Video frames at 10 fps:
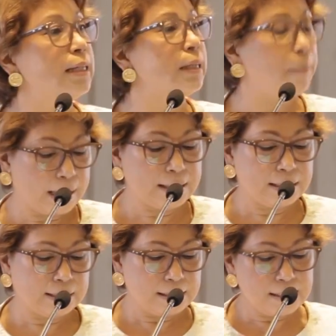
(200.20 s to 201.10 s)

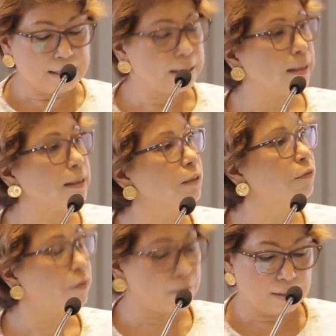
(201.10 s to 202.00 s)
independence in
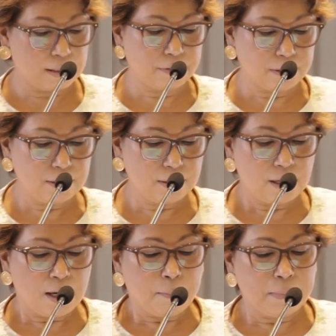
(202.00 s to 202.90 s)
1957,
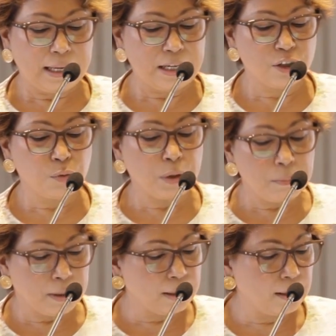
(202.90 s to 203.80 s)
Malaysian
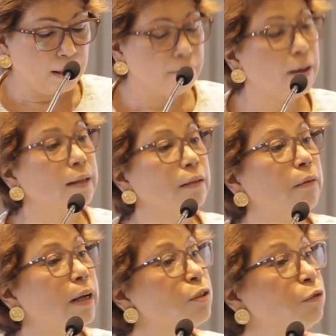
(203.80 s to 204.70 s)
women have had the right